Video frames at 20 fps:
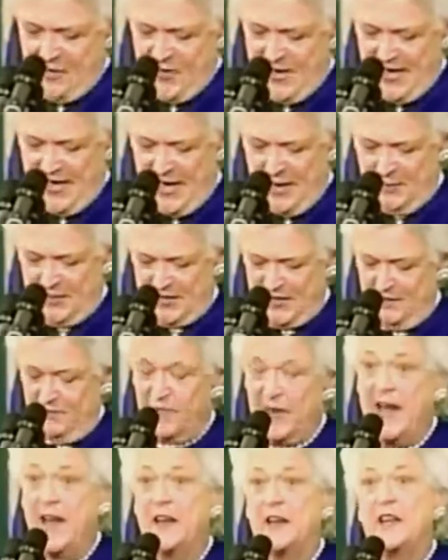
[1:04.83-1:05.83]
when I was
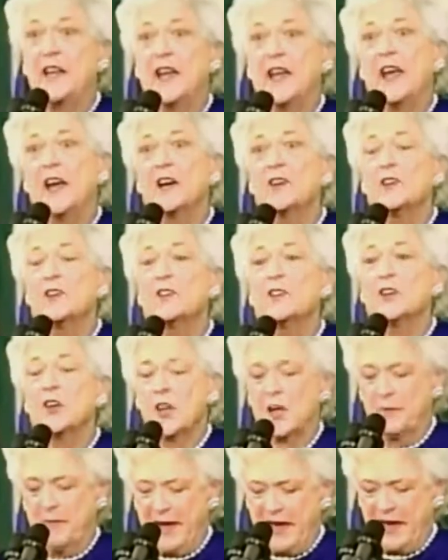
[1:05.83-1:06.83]
invited here to
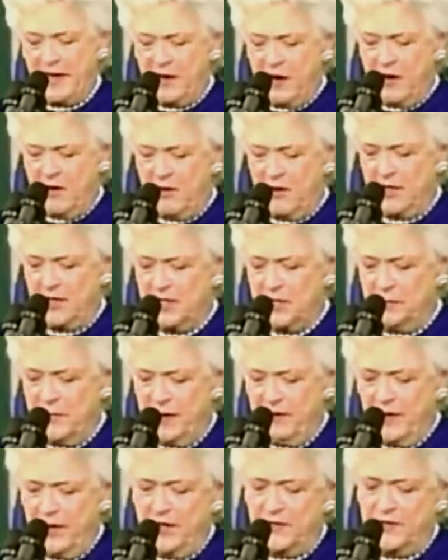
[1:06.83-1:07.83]
talk about our
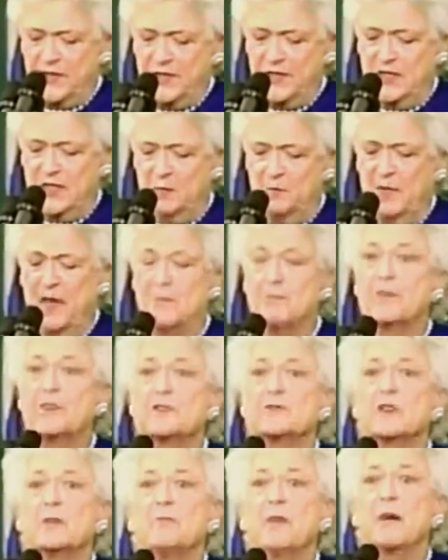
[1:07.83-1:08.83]
experiences in the
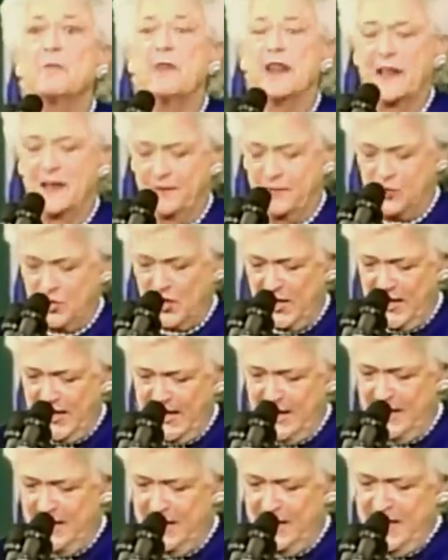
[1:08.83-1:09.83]
People's Republic of
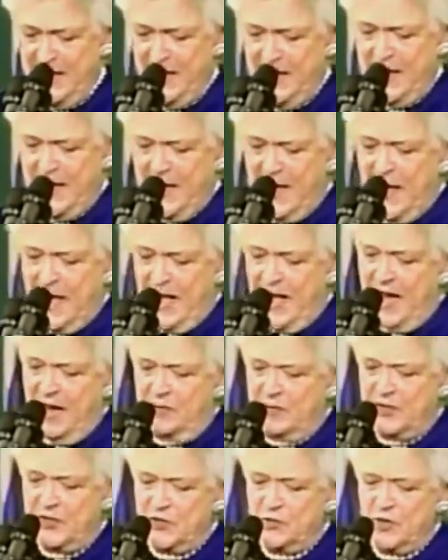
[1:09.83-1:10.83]
China, I
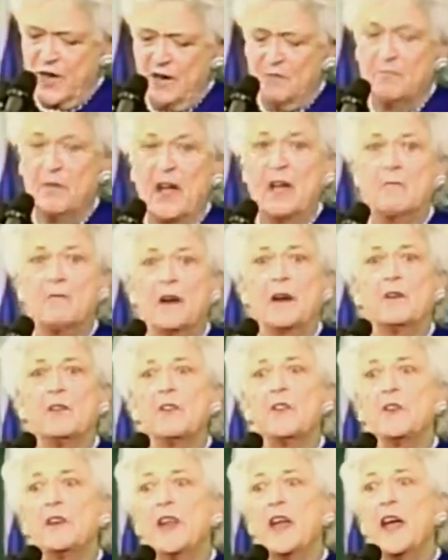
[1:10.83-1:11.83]
was struck by both
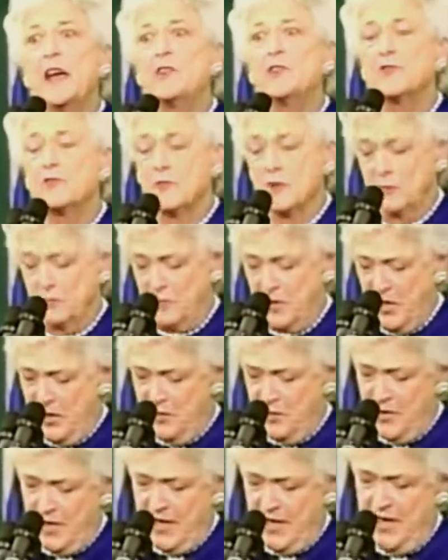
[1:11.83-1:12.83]
the natural
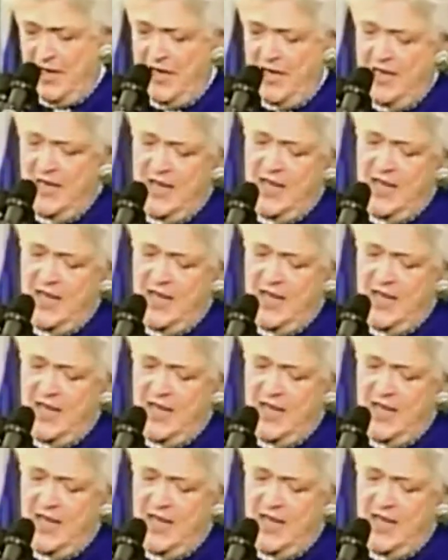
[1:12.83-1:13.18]
beauty